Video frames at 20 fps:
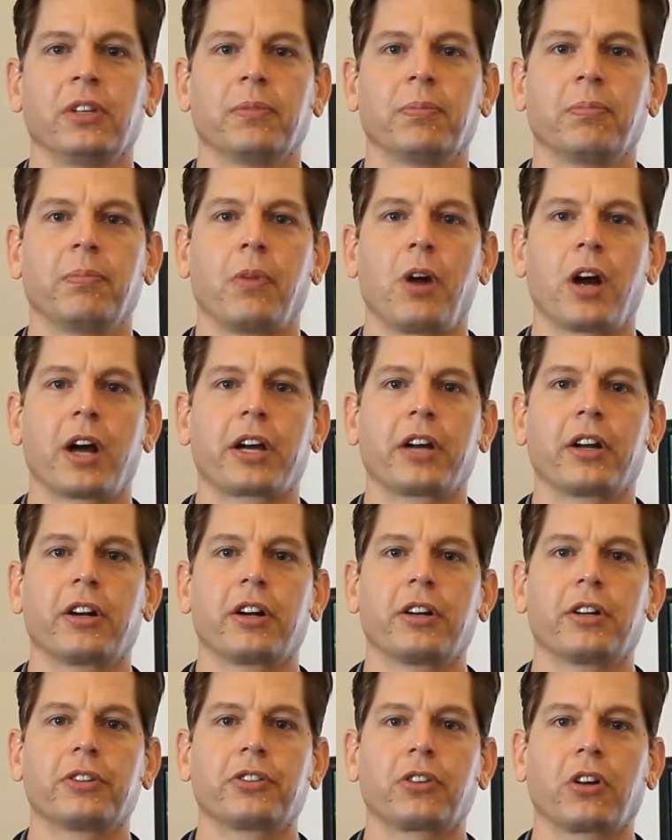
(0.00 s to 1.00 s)

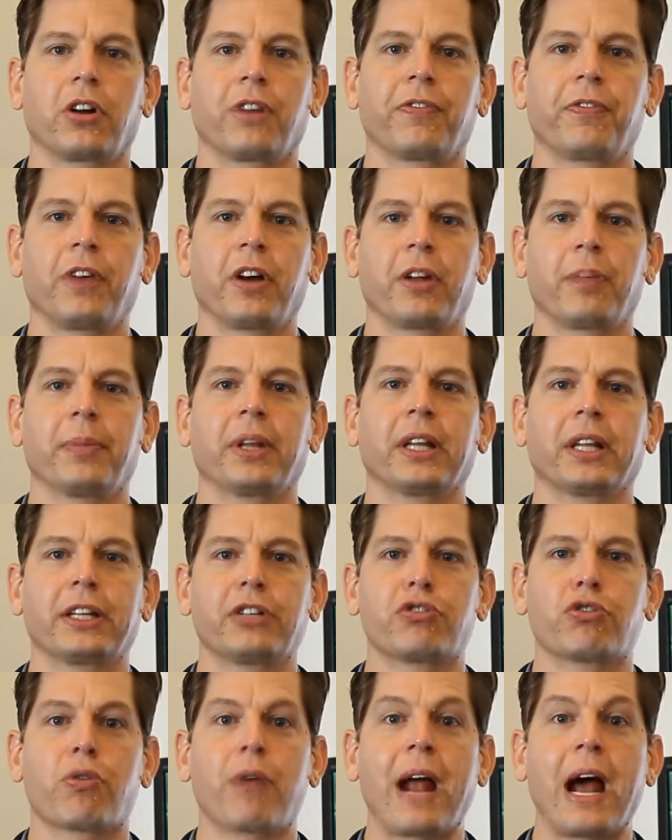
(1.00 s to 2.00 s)
Marketers are fundamentally
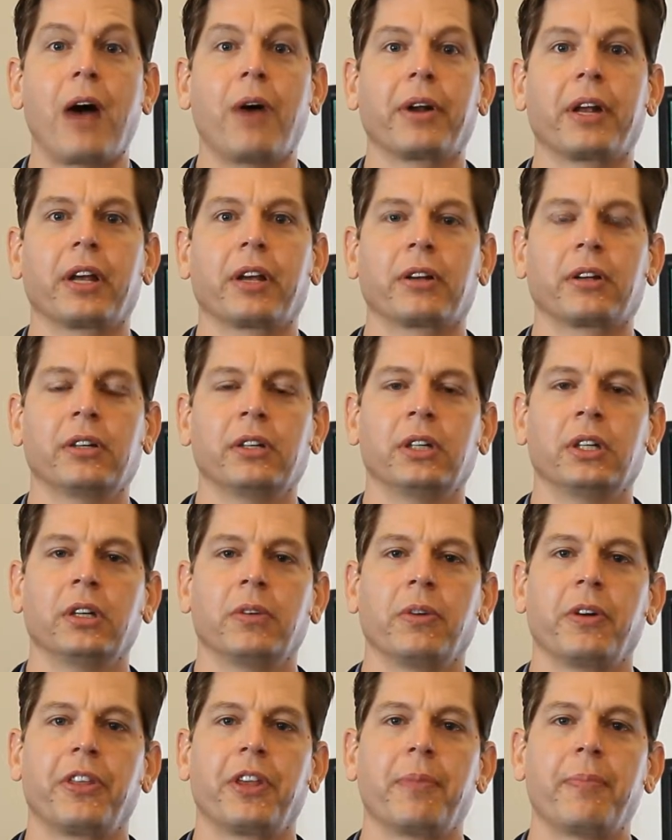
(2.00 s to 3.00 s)
drowning
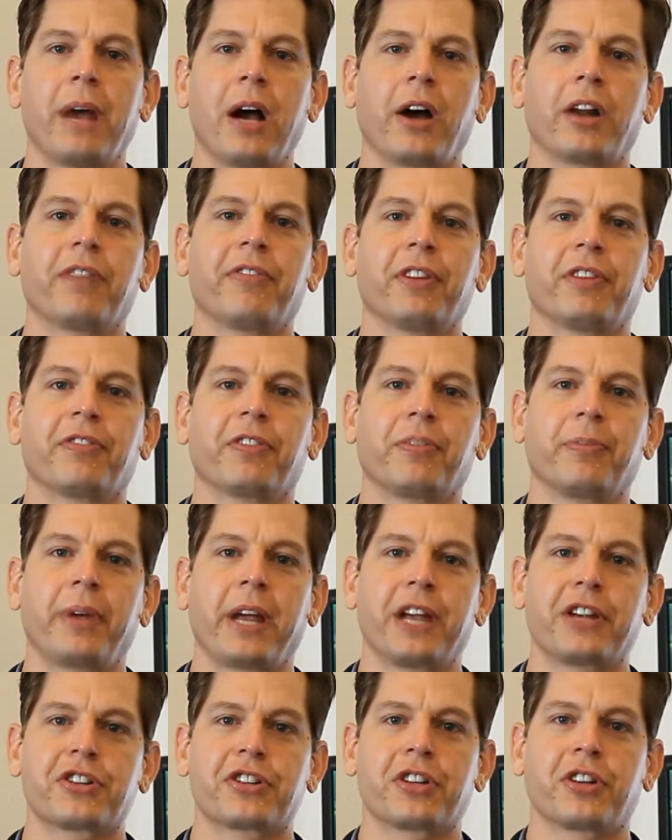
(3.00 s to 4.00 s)
with the amount of
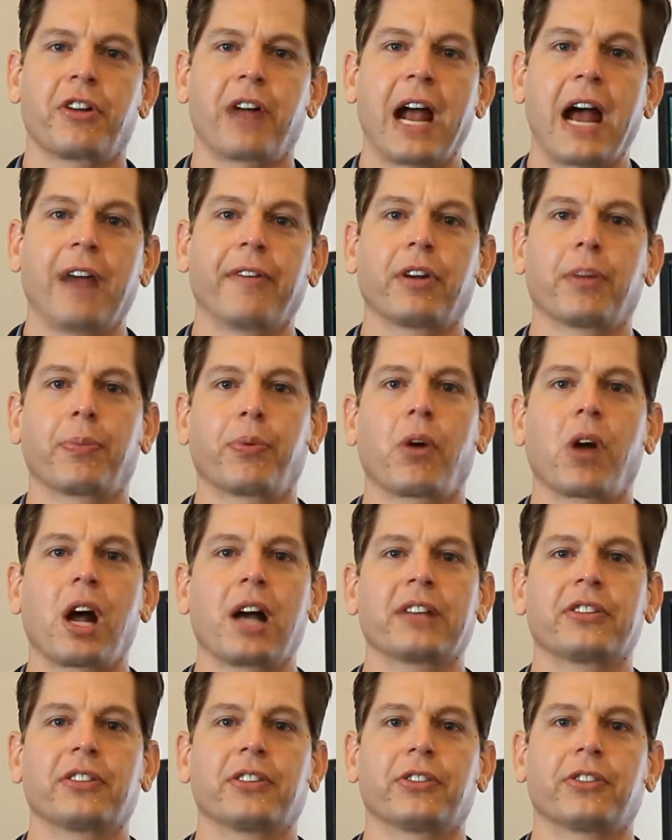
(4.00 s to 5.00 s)
information they're having to
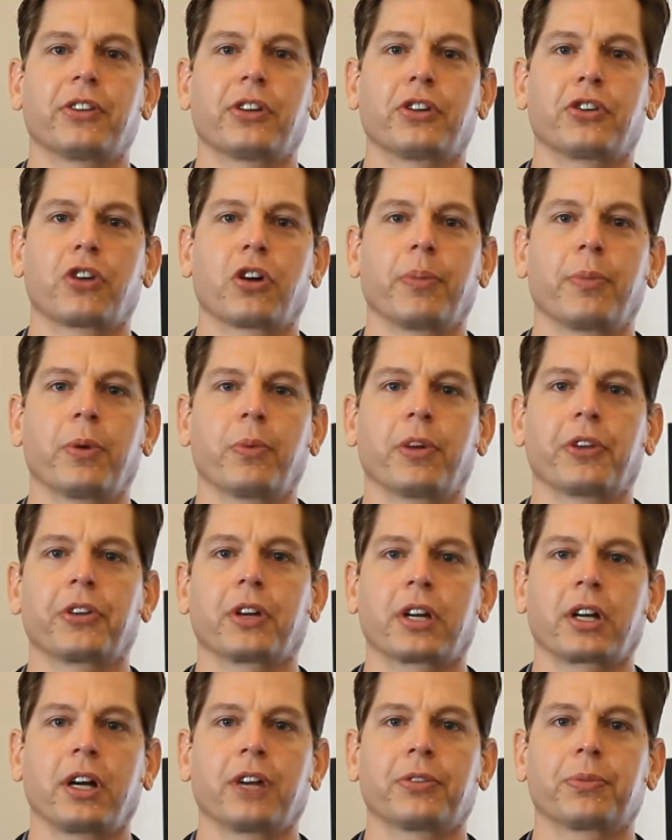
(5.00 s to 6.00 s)
process to determine what
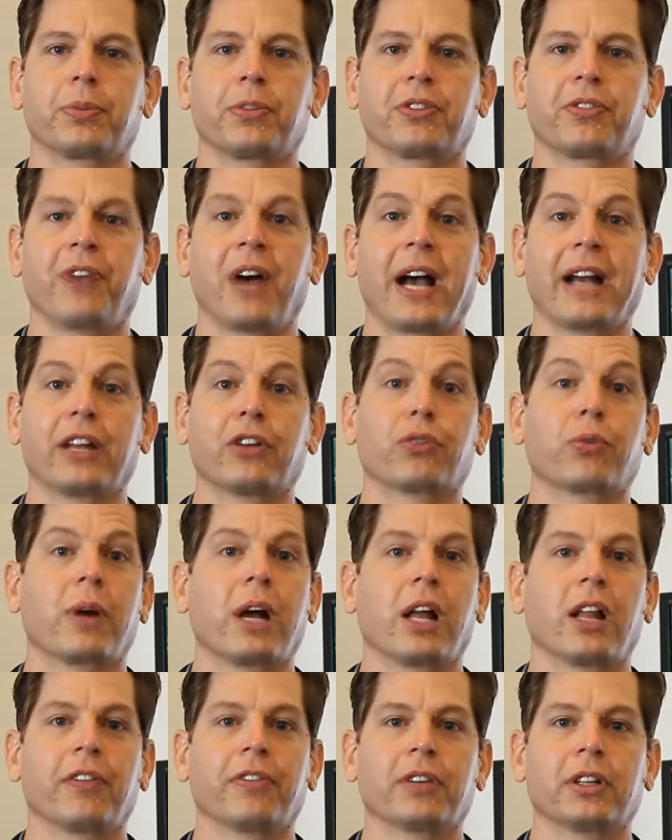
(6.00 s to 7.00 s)
their customers find is
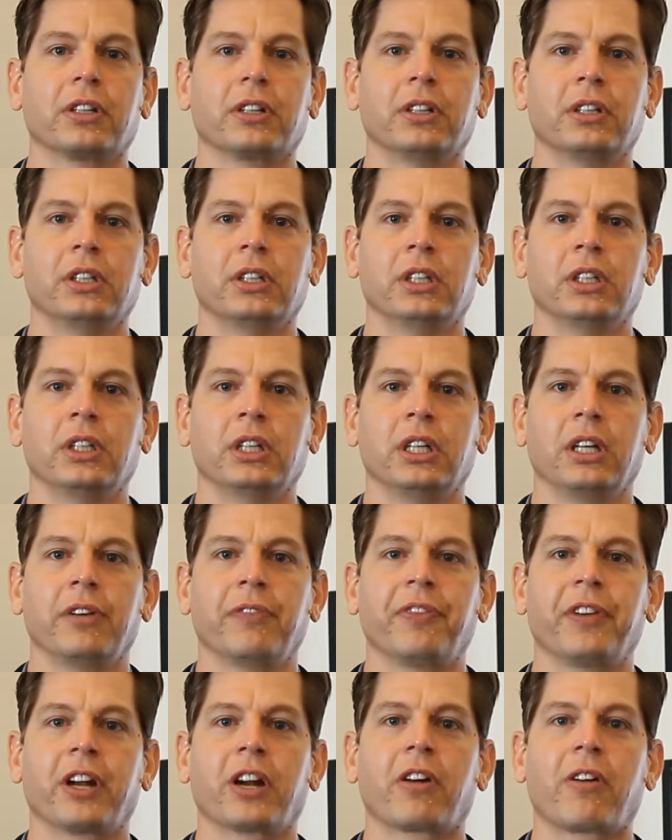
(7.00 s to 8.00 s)
relevant.
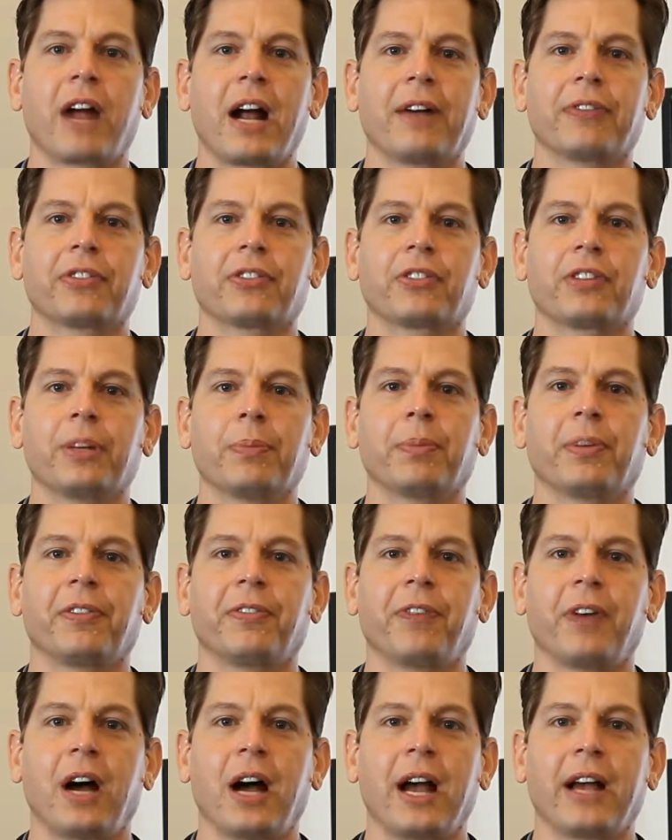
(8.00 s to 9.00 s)
InfiniGraph
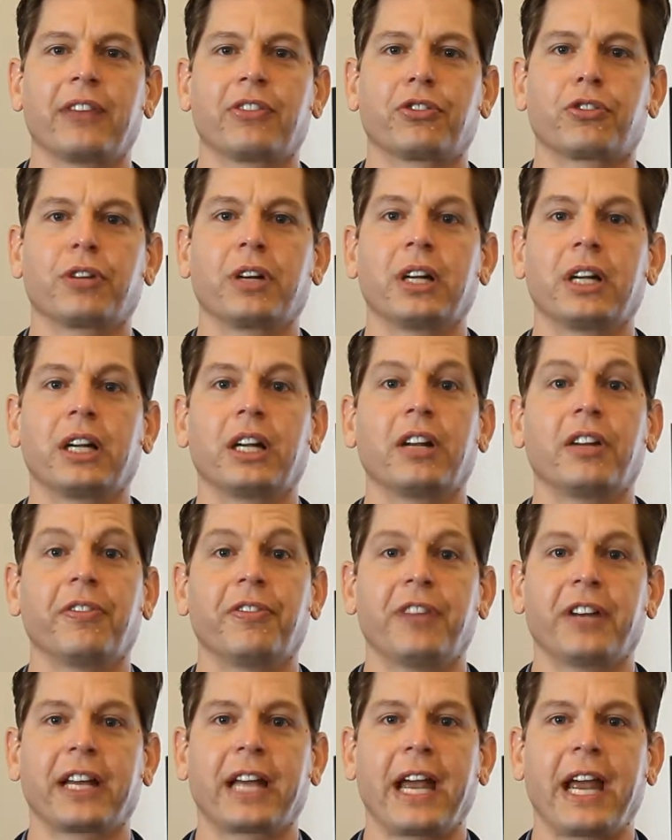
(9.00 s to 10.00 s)
simplifies trend
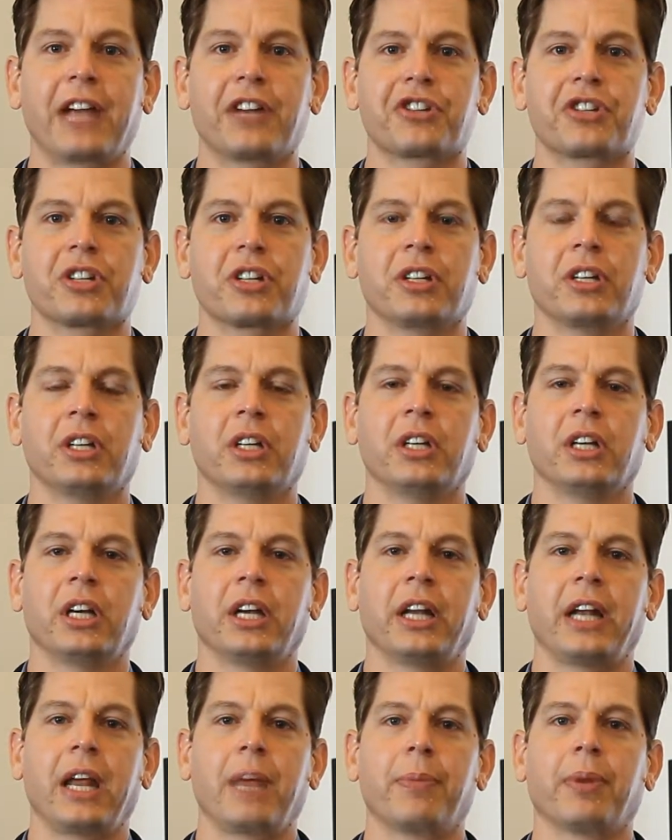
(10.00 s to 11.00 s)
identification,
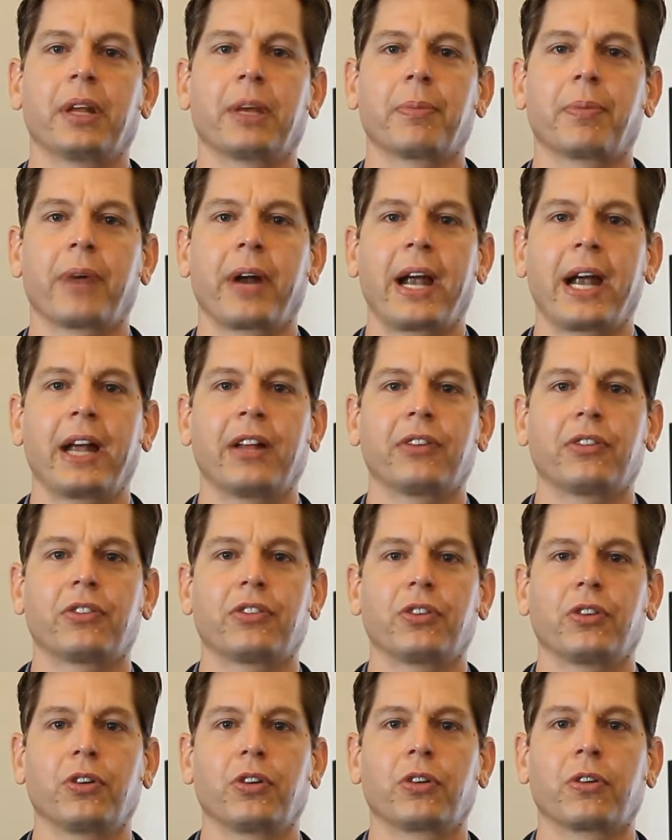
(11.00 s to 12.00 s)
enabling brands
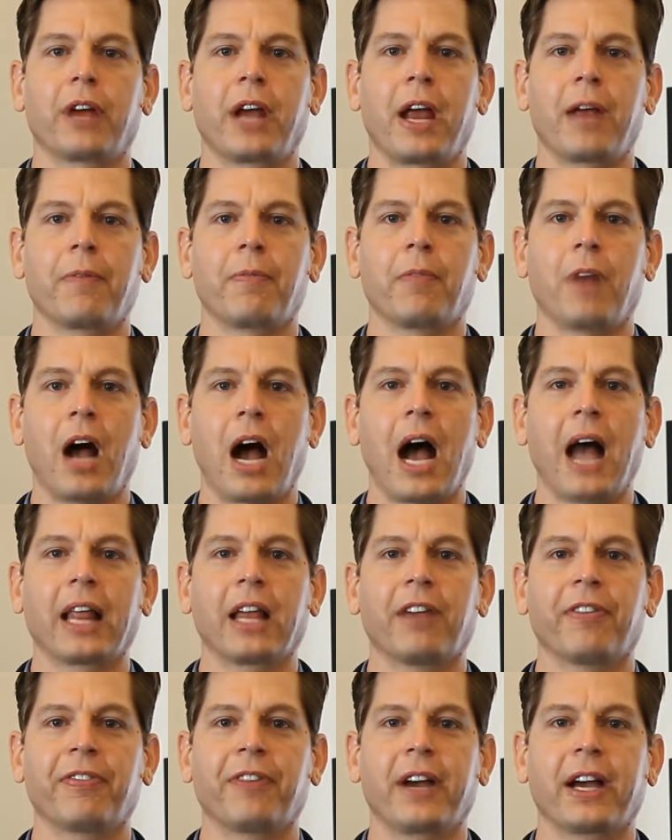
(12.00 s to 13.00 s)
to create
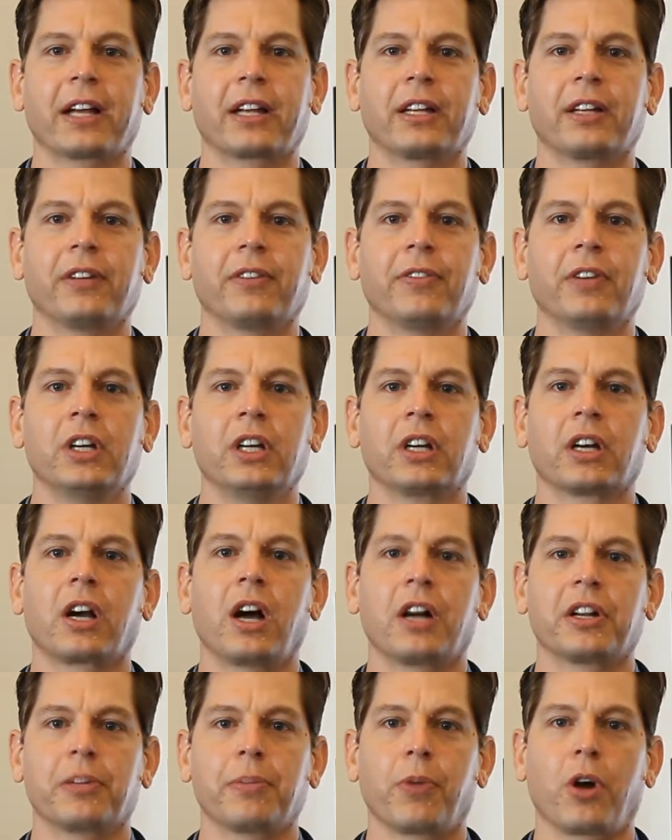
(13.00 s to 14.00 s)
highly effective
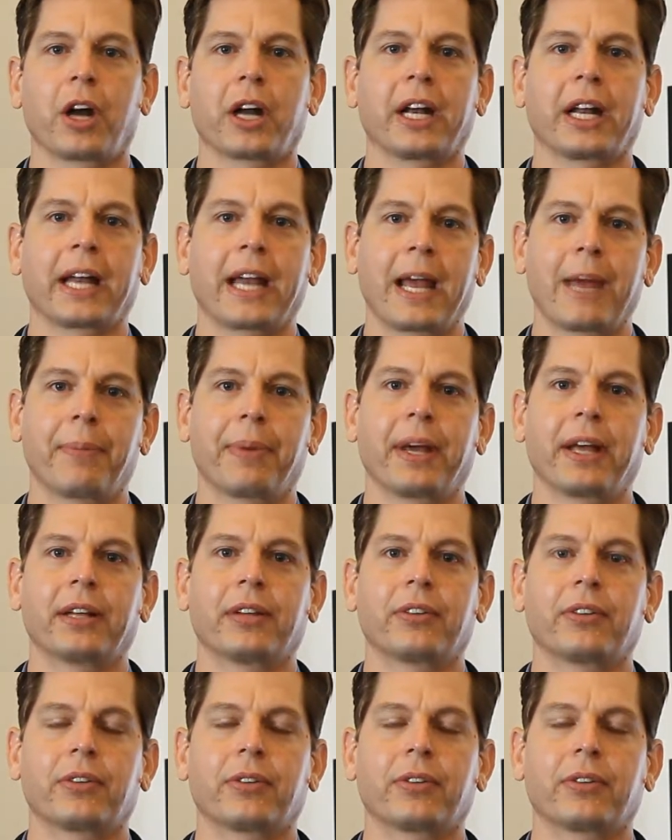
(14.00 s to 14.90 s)
content marketing campaigns.